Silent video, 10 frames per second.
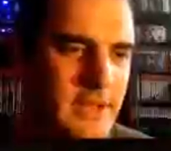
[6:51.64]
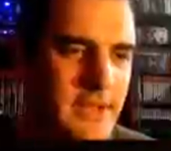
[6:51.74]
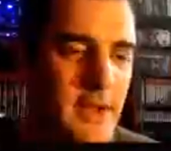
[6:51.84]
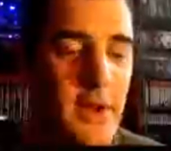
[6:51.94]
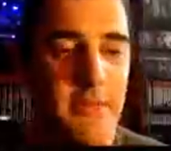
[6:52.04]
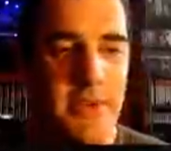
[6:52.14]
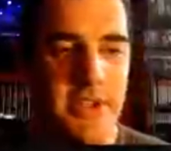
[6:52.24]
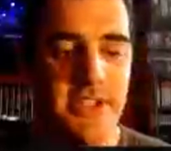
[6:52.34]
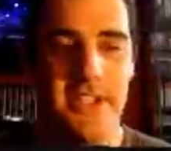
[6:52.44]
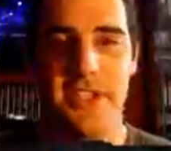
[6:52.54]
Though I
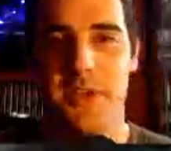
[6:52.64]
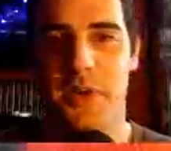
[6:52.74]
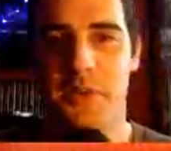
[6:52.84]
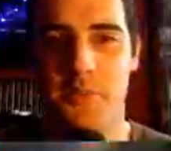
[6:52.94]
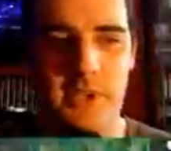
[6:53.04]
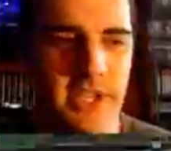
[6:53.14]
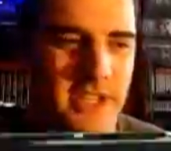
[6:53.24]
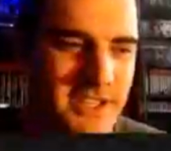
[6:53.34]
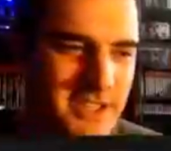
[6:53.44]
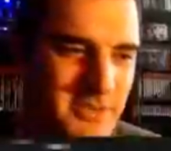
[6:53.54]
personally do hope one day to
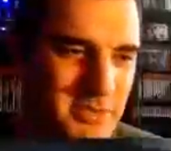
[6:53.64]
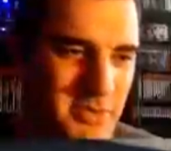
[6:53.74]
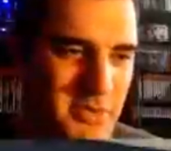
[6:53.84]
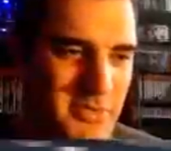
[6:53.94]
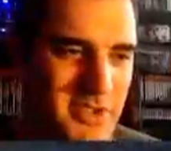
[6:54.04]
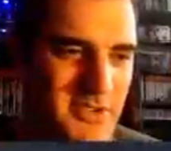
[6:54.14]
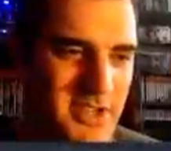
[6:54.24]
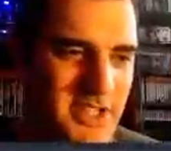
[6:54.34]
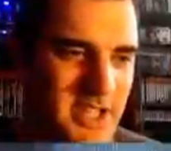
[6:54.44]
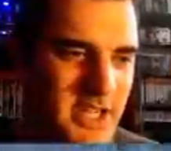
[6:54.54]
see a proper Ridge
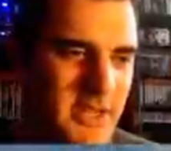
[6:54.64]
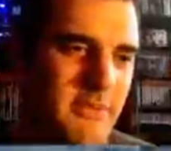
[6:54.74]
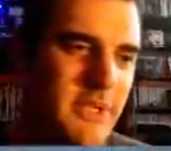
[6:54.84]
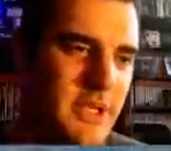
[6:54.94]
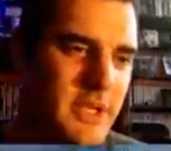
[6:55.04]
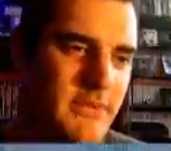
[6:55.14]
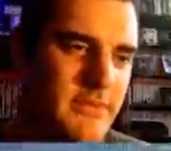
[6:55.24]
Racer game, you know.